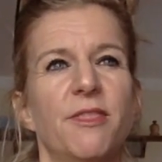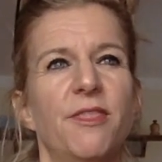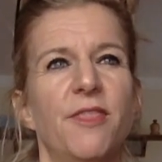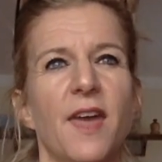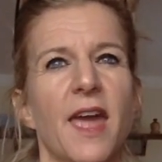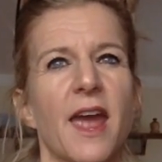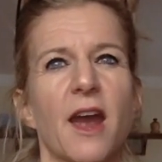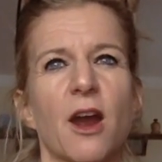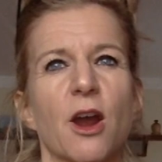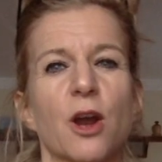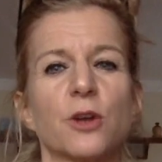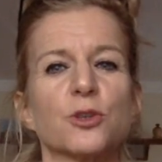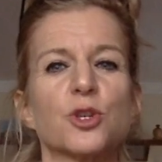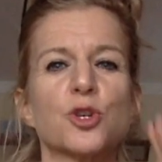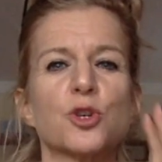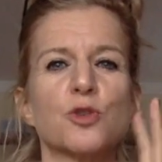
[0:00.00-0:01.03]

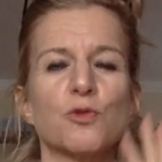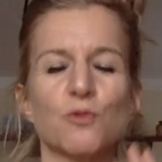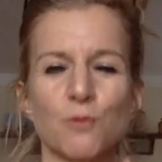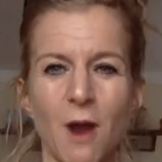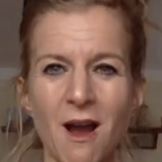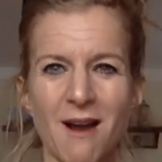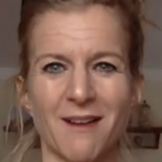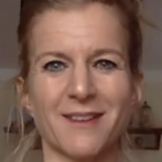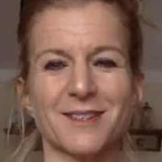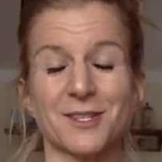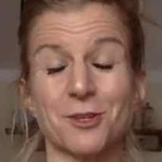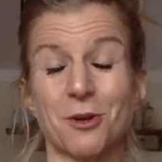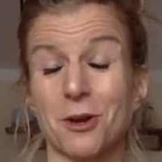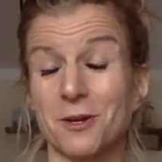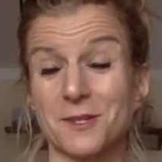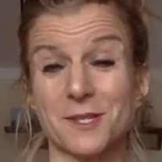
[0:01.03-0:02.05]
Their trunks
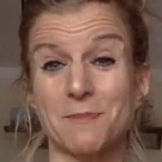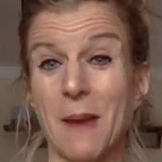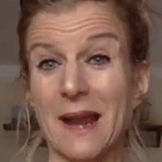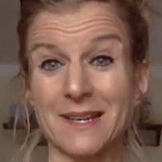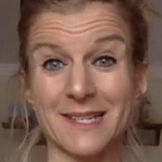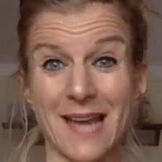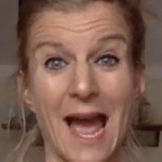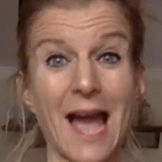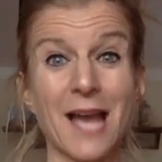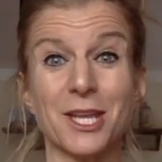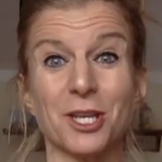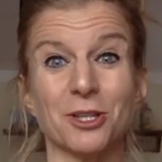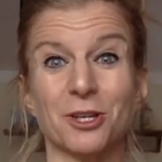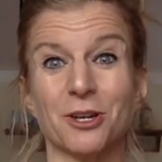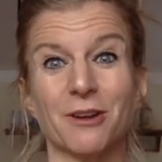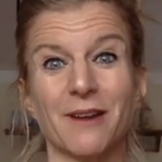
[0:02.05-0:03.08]
are
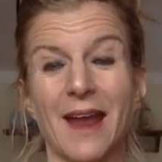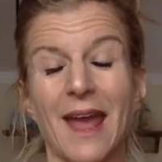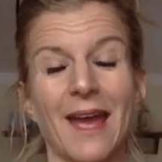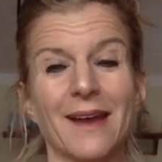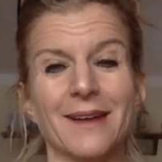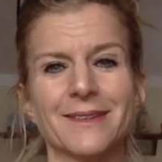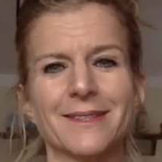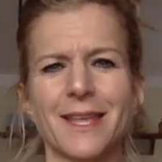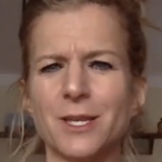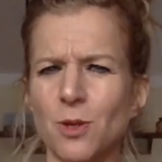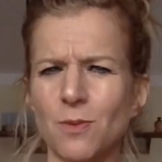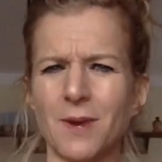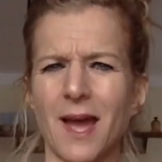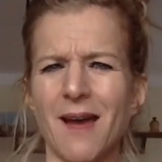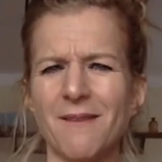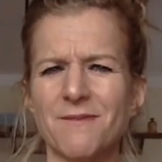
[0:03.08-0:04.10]
spectacular, and they
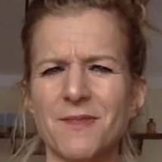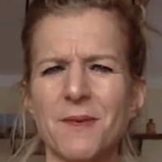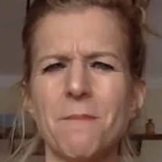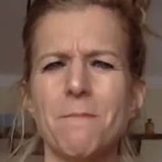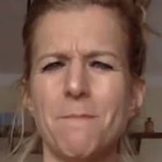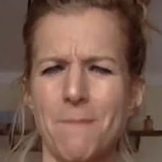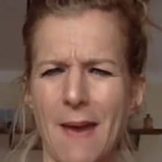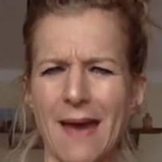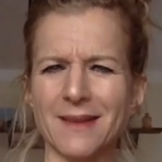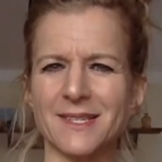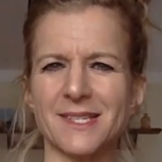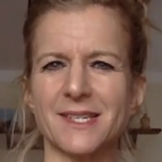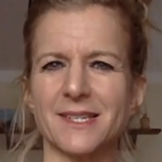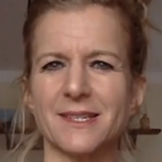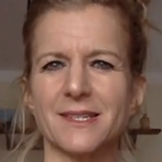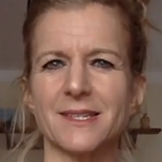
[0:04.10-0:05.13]
don't have the
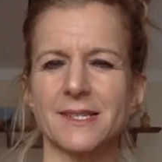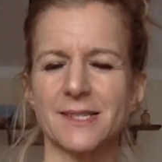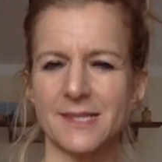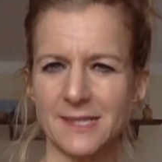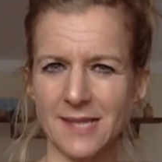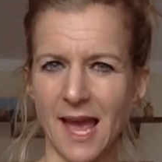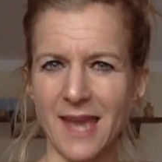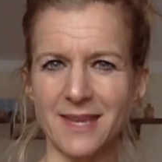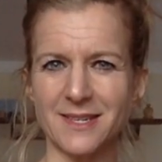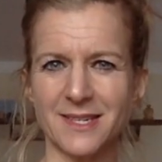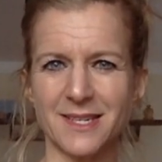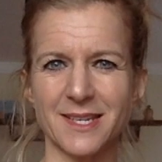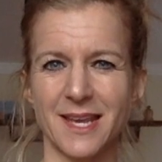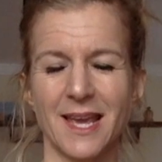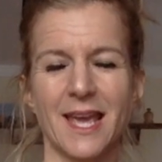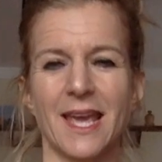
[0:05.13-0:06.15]
best sight.
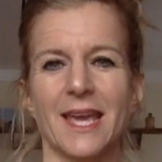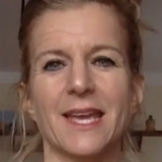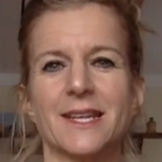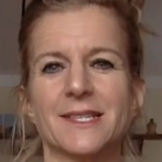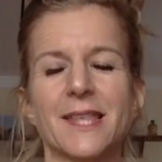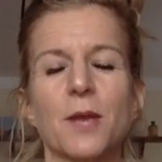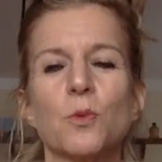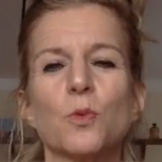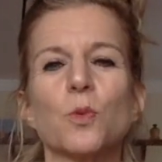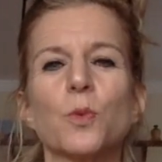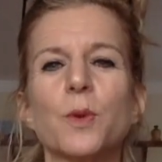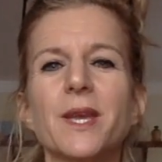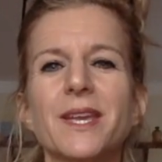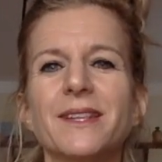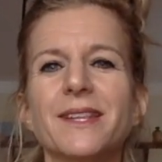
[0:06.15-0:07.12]
But their